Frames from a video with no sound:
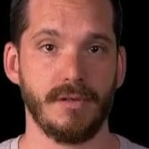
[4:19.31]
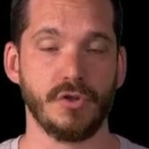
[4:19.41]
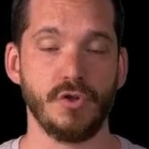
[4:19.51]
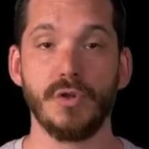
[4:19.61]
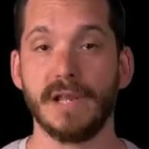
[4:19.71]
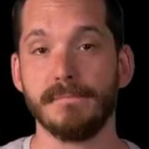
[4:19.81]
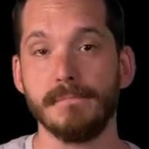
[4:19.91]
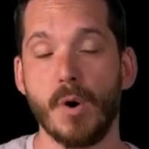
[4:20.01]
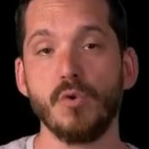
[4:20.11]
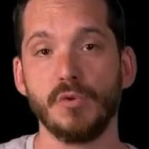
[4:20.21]
You could have
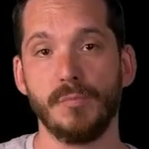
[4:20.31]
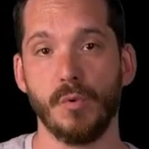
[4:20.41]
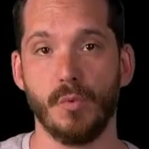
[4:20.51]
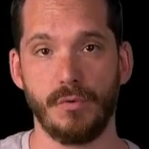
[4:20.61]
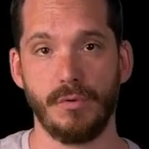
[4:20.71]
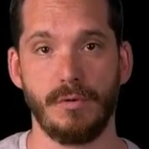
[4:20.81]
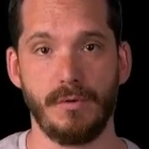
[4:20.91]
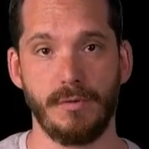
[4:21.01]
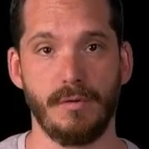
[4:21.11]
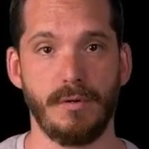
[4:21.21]
multiple
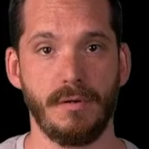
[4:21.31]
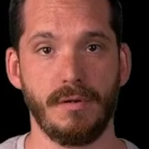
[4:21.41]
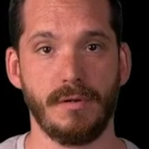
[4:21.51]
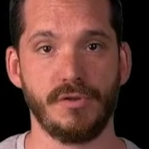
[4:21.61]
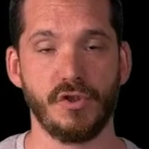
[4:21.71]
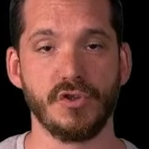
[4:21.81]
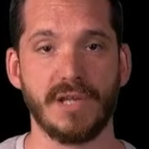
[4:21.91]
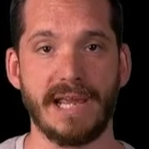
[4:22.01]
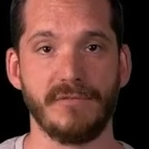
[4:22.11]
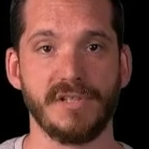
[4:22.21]
Surge
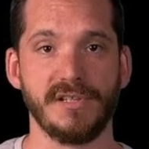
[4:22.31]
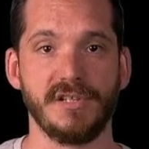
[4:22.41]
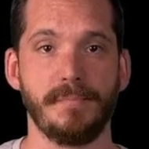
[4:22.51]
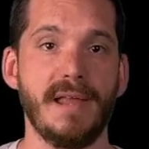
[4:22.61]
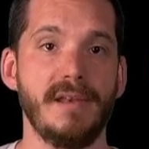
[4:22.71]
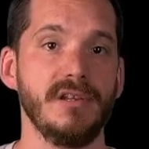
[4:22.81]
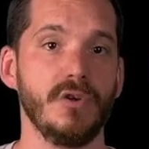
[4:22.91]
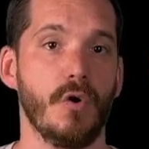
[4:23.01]
Canvases depending